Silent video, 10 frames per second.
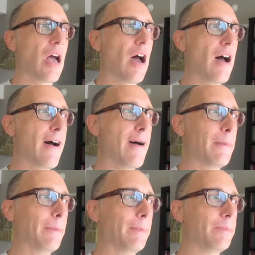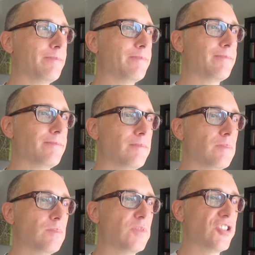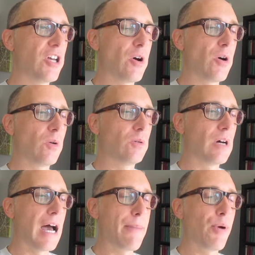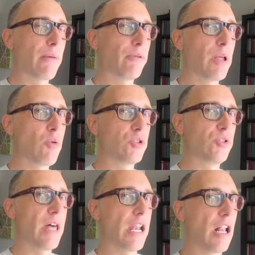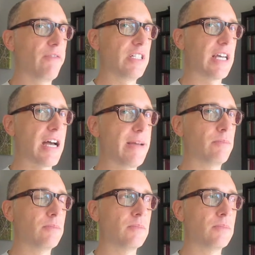Um, so I probably won't do that all of the time.